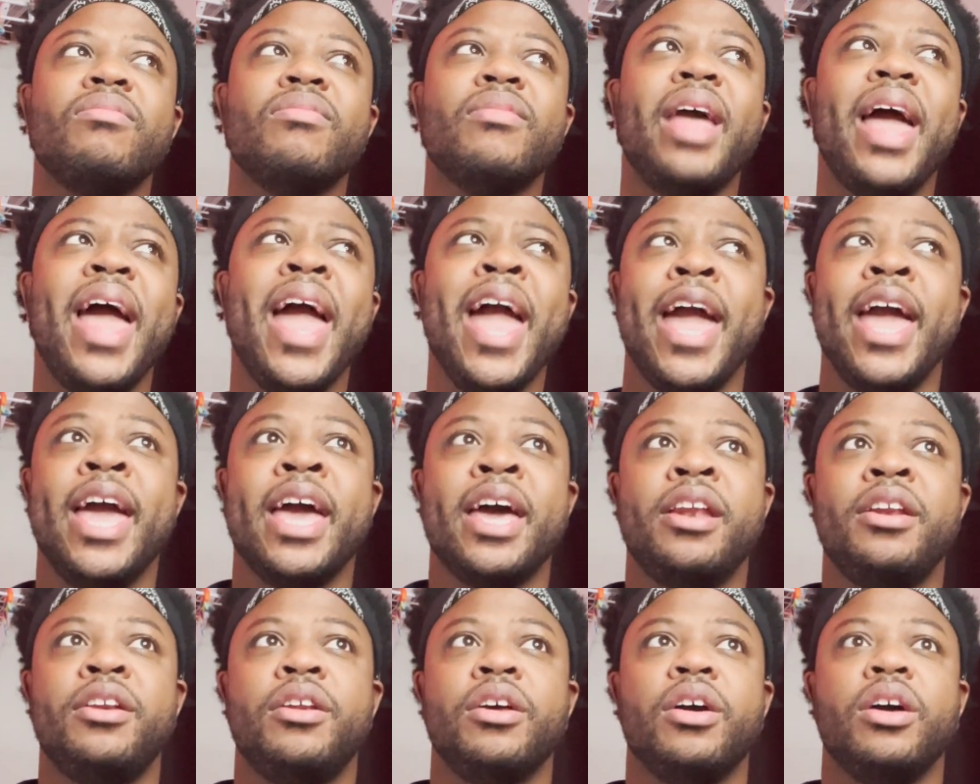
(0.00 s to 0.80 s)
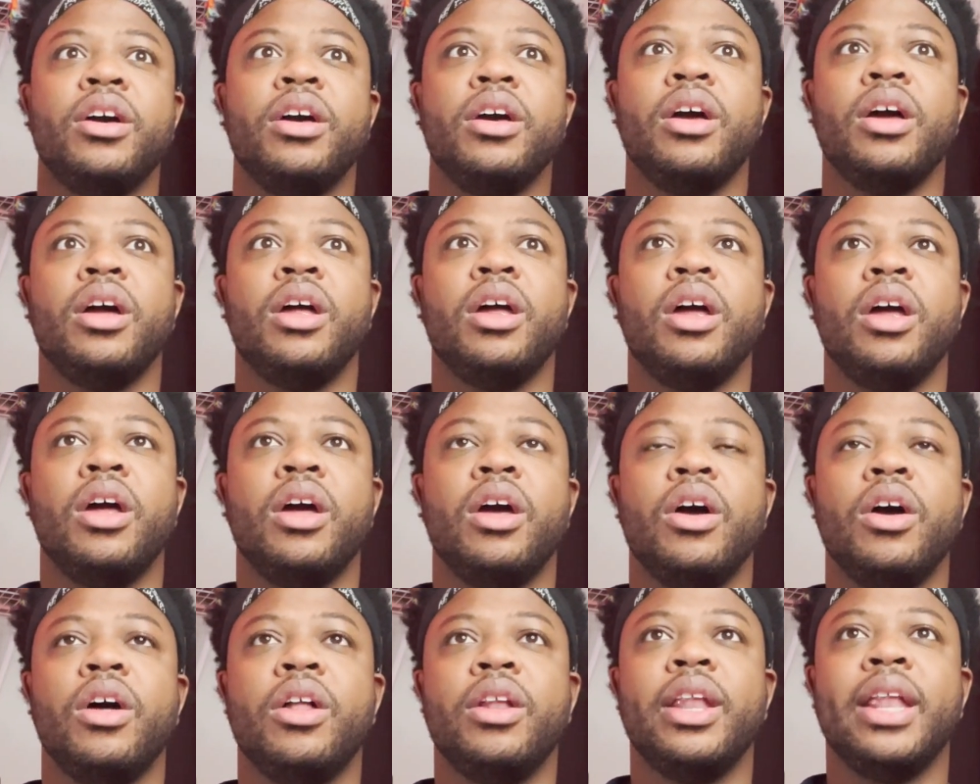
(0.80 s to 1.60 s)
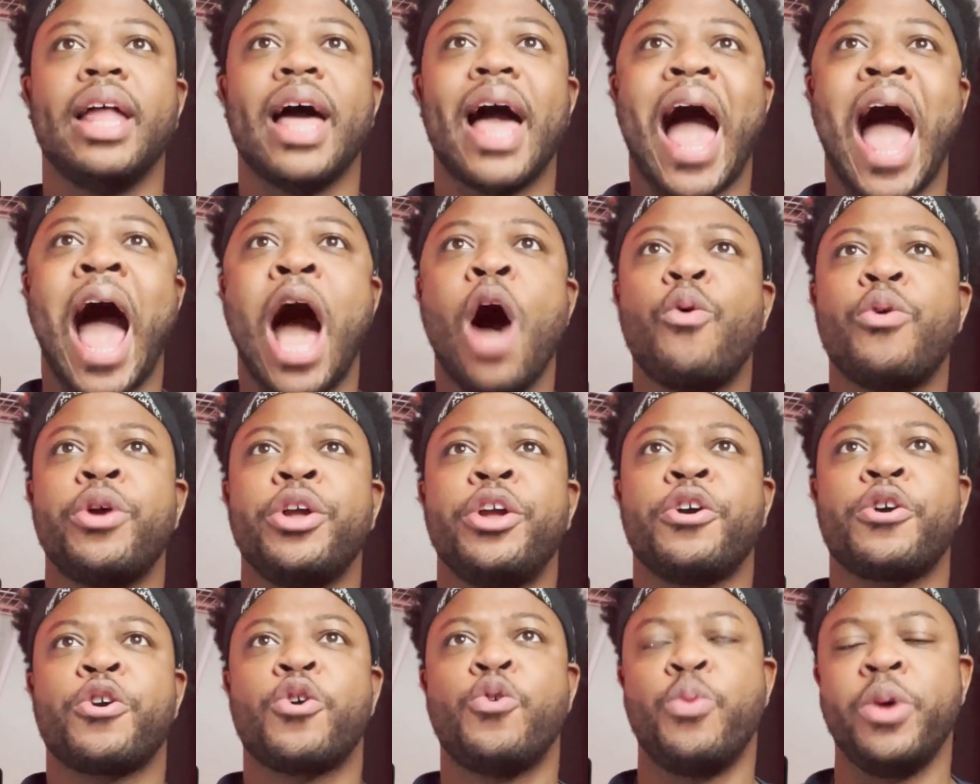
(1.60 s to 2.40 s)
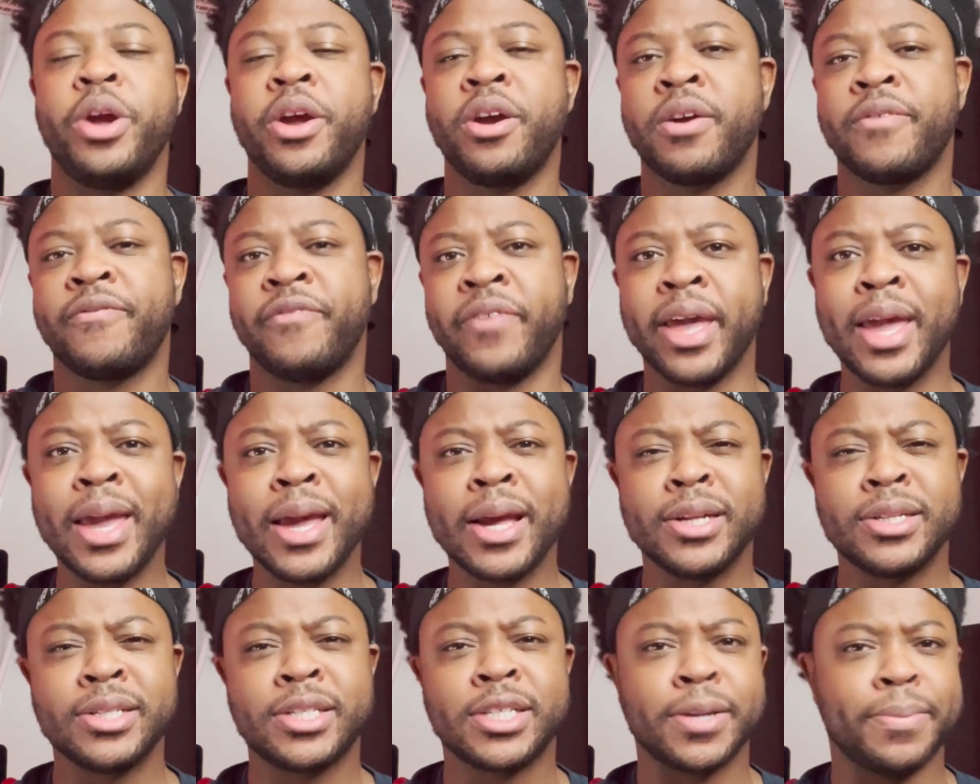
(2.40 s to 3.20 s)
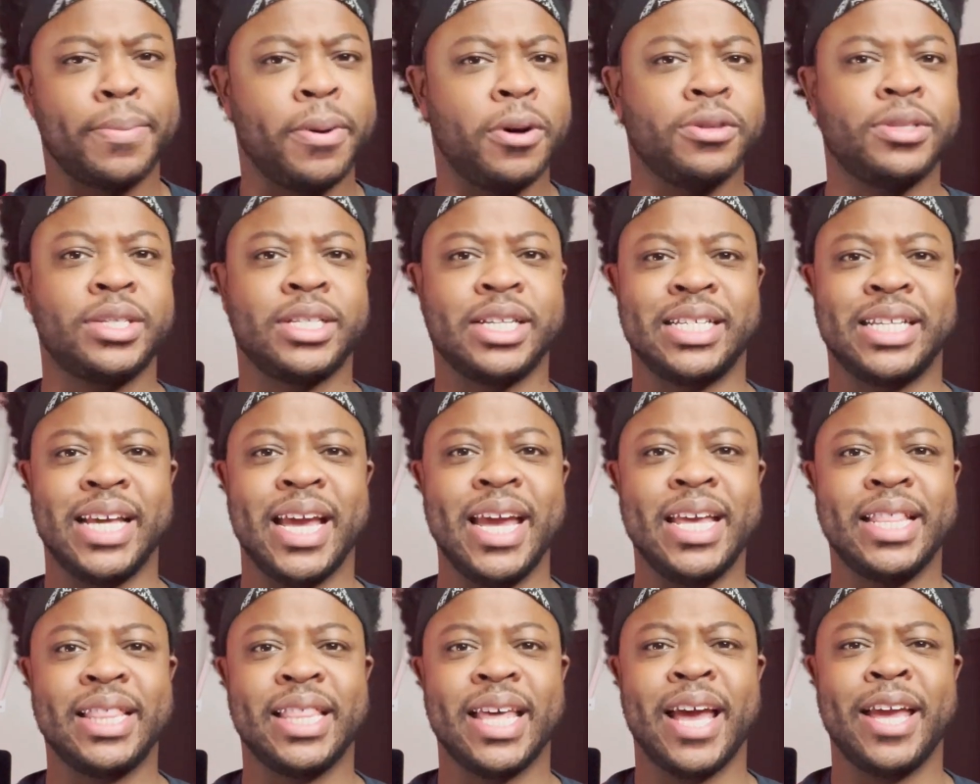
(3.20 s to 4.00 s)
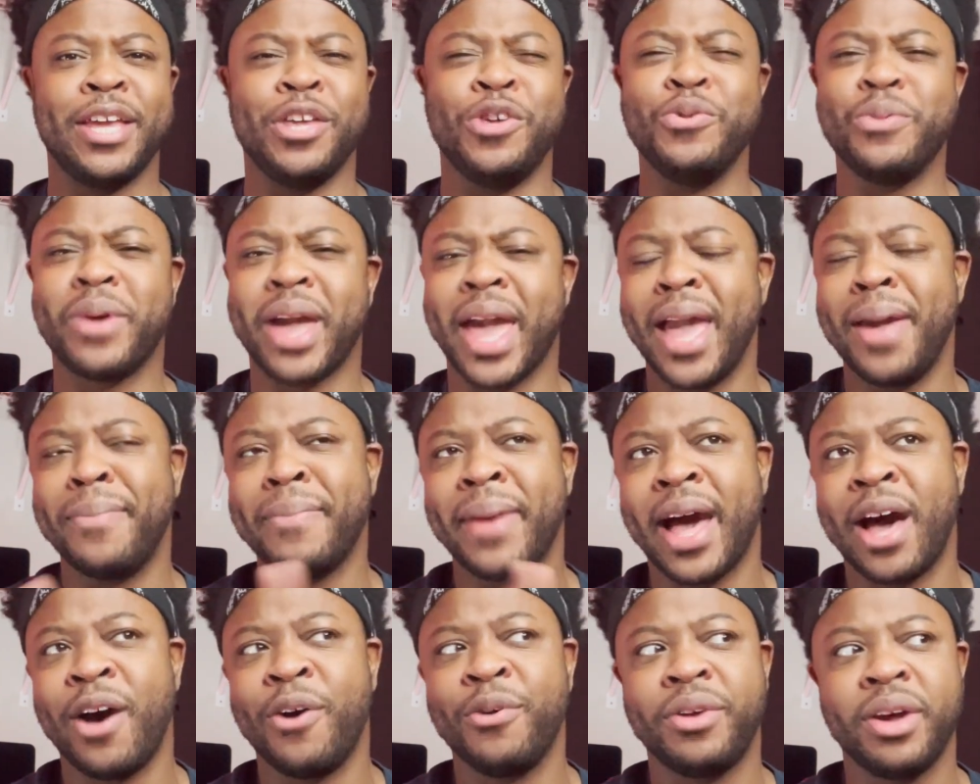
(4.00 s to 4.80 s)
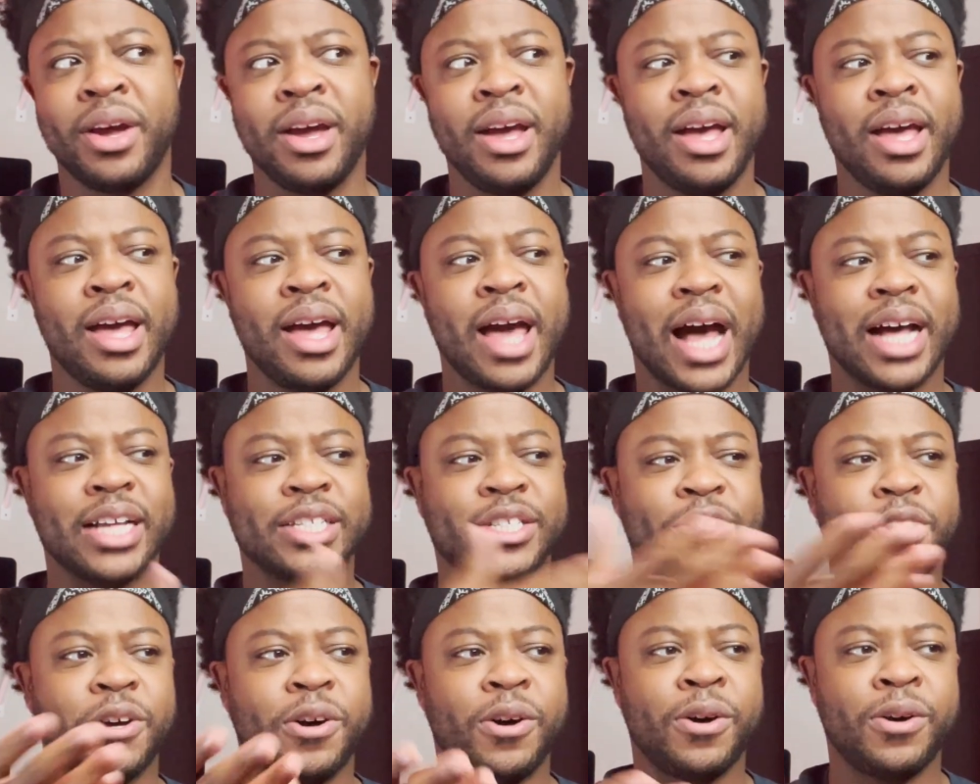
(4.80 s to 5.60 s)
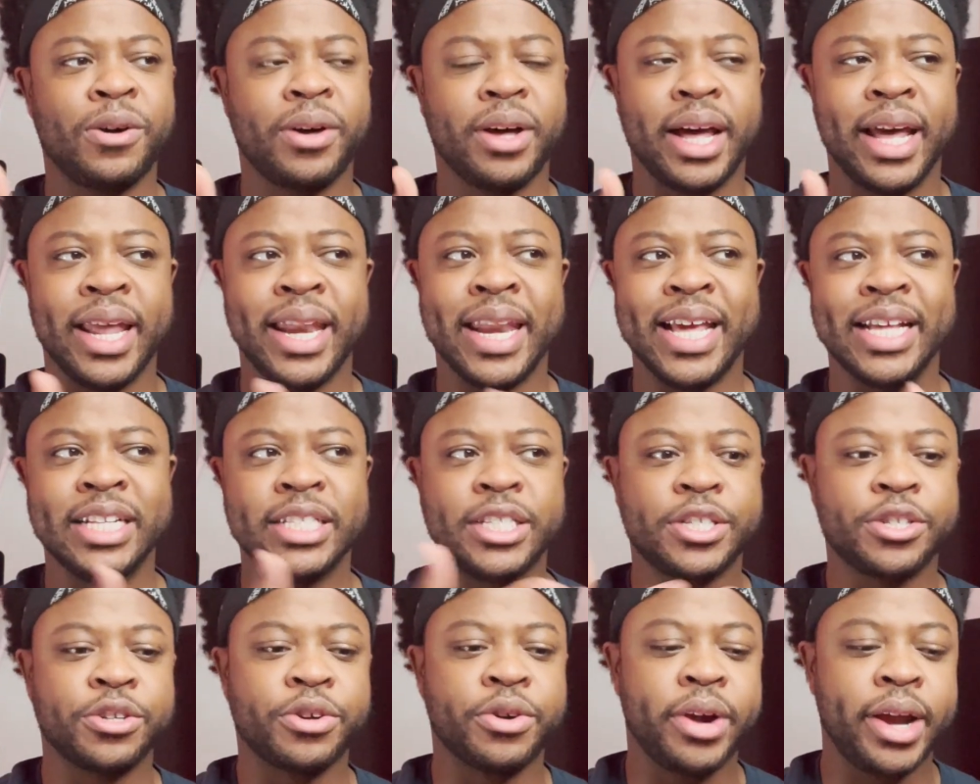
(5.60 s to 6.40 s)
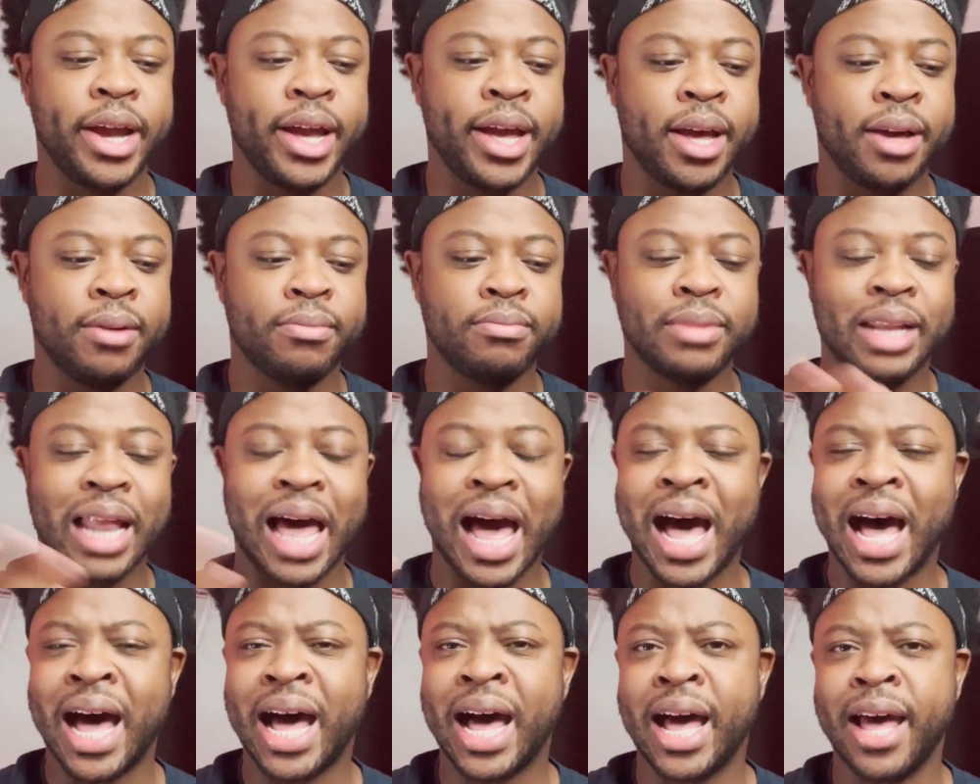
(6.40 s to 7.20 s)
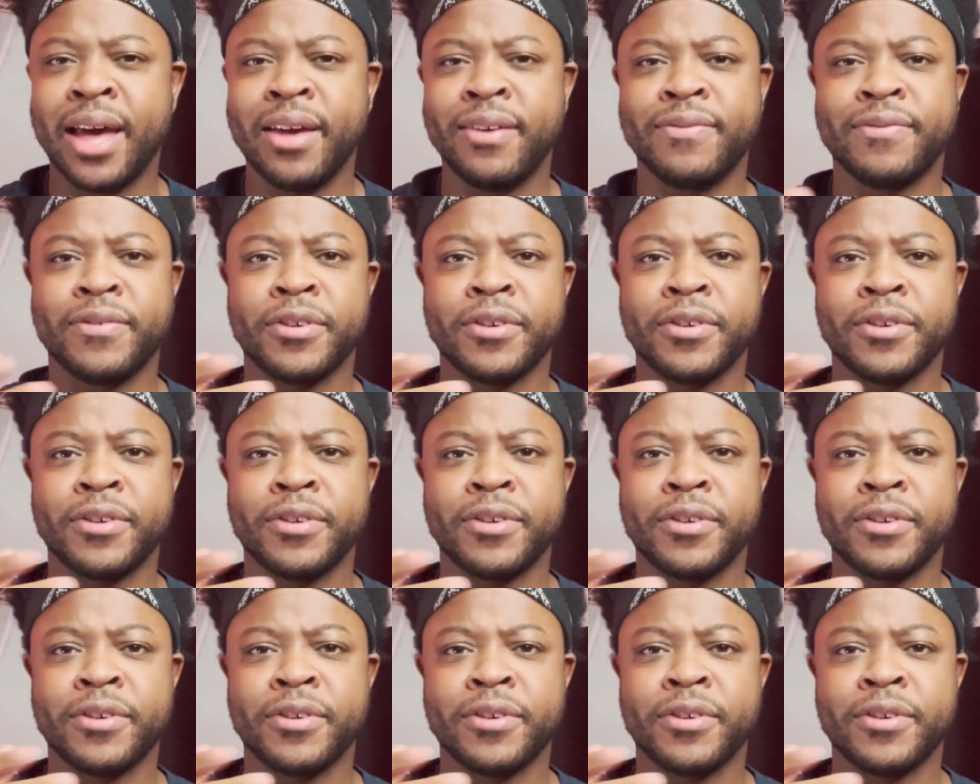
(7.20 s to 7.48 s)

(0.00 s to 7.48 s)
and how are your queer fans supposed to take that? You came out, I saw an Instagram live